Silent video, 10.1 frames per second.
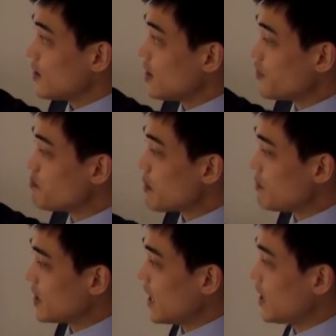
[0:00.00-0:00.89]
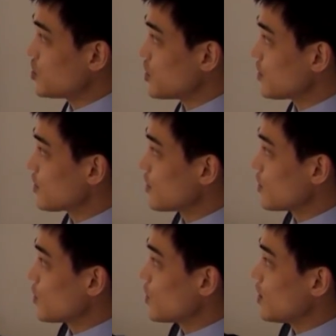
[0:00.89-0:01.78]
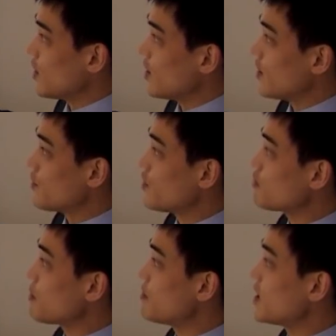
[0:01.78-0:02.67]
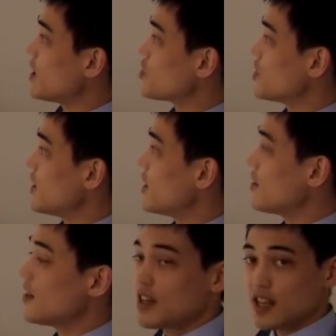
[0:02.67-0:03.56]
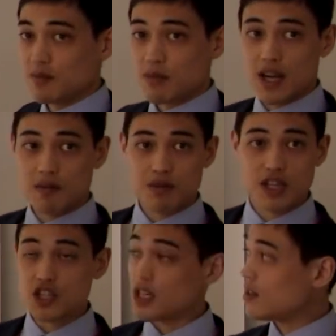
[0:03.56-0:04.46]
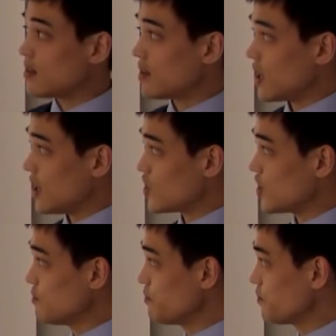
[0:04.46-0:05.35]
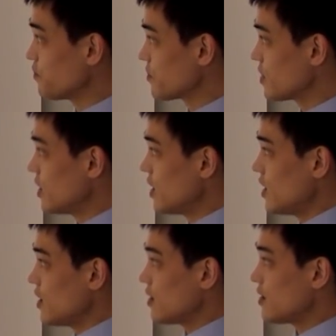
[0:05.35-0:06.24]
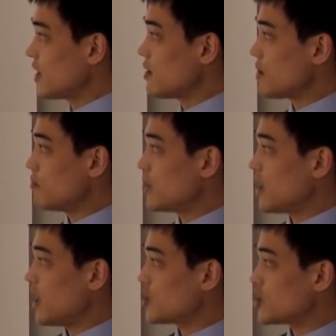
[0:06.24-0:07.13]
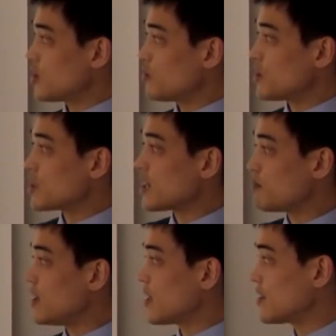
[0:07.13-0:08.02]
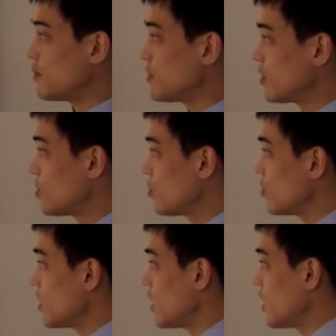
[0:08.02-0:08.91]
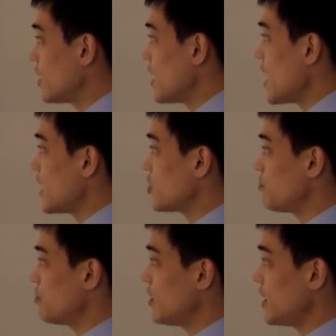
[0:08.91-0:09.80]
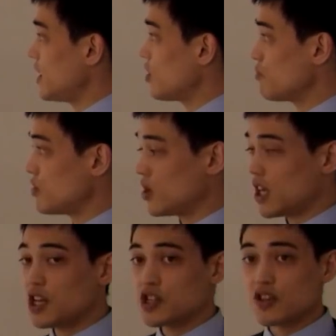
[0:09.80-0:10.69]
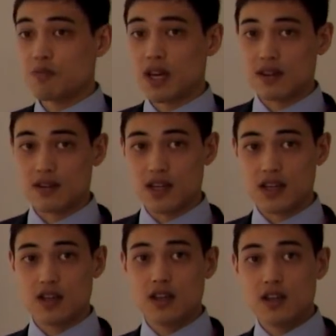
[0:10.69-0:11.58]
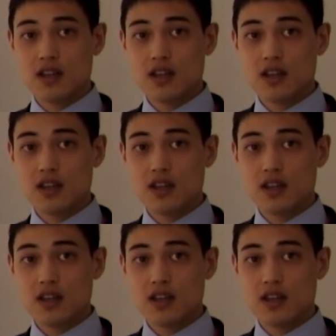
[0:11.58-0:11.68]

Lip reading: different publications. The first publication here is my PhD dissertation. The second publication, which has been accepted to the IEEE Communications magazine,